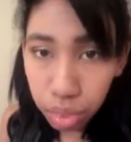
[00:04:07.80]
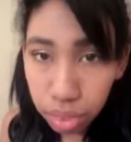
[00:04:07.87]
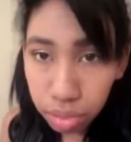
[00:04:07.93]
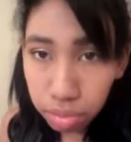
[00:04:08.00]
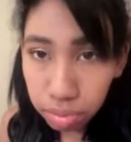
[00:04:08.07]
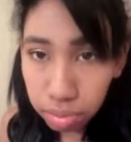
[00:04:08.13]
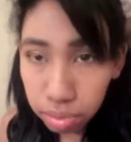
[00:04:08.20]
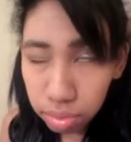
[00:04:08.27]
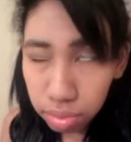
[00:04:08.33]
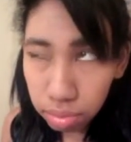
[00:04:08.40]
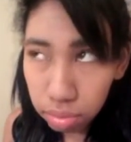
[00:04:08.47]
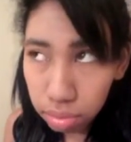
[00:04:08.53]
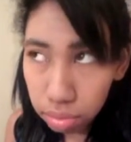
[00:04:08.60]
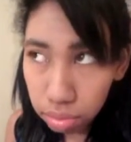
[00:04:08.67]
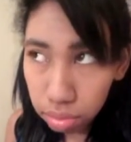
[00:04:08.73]

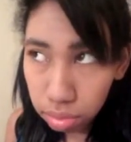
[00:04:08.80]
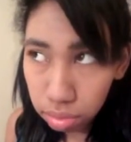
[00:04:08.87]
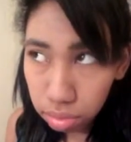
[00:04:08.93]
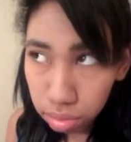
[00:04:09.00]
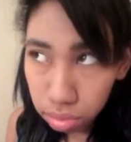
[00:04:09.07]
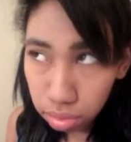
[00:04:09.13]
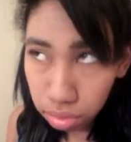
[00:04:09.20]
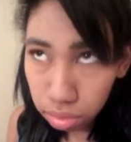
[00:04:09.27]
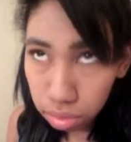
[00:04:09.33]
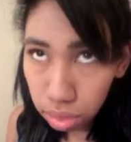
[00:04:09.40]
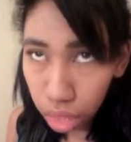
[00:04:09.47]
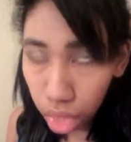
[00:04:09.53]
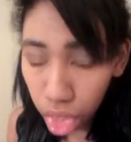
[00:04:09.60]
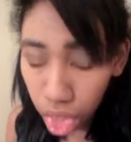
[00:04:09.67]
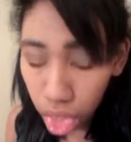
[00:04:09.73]

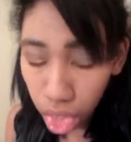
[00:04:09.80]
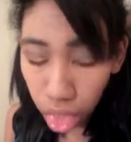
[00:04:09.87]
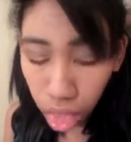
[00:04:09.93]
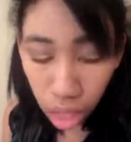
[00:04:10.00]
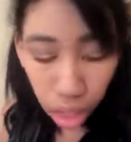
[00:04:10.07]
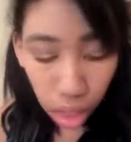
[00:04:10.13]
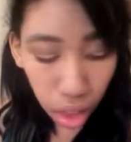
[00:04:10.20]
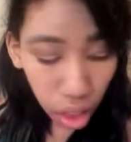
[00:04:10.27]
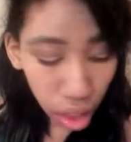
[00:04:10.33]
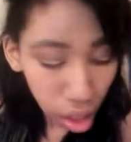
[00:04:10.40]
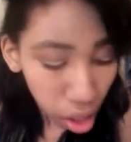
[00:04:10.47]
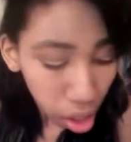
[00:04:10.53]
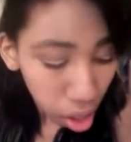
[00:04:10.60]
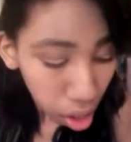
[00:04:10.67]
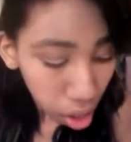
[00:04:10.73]

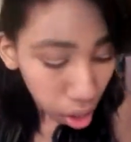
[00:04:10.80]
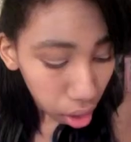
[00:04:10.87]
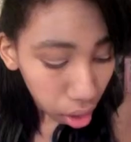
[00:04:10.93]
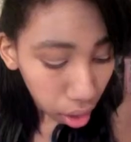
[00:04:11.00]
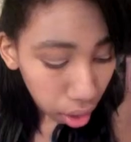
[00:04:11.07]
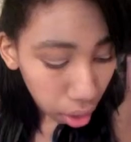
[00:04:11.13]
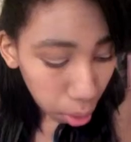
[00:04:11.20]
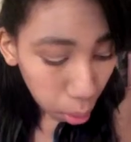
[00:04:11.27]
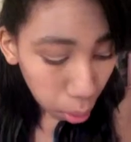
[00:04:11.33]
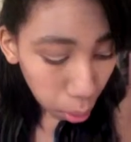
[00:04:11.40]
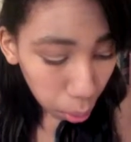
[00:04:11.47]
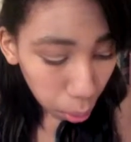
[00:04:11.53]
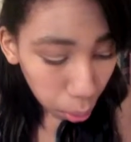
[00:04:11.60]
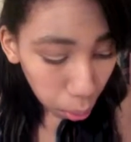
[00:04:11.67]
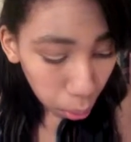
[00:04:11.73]

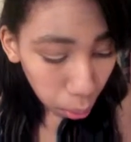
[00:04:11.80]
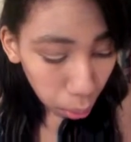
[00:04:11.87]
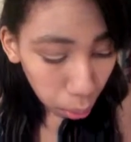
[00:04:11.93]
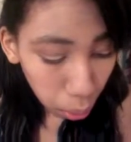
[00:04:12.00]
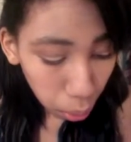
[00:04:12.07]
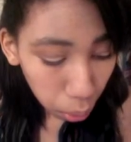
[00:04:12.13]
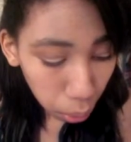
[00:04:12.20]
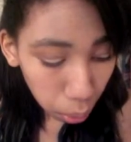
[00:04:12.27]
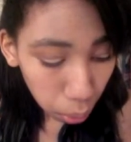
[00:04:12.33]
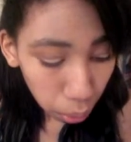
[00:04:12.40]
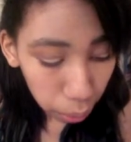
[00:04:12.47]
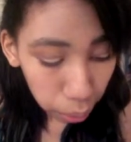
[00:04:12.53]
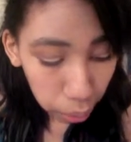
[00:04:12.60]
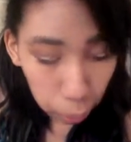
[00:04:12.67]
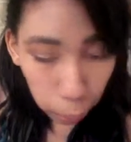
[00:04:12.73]

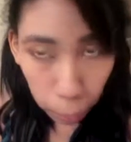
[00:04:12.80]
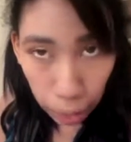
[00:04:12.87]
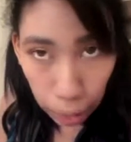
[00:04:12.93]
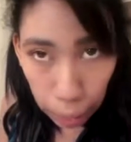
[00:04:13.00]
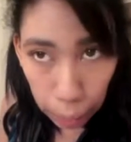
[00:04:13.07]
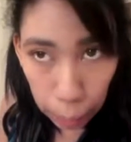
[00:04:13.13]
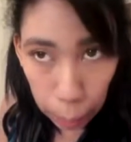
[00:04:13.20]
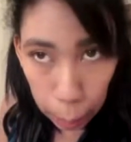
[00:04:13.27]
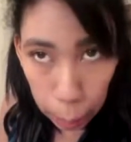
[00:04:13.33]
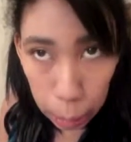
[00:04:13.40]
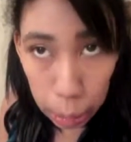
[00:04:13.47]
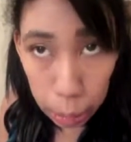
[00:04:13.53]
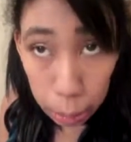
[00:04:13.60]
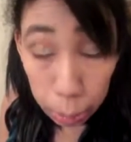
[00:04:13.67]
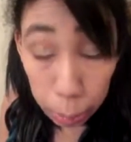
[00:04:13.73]

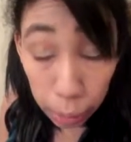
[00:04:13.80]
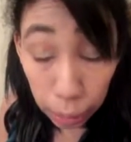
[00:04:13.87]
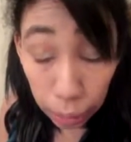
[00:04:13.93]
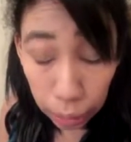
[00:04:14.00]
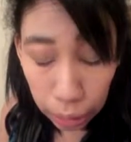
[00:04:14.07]
Nobody speaks.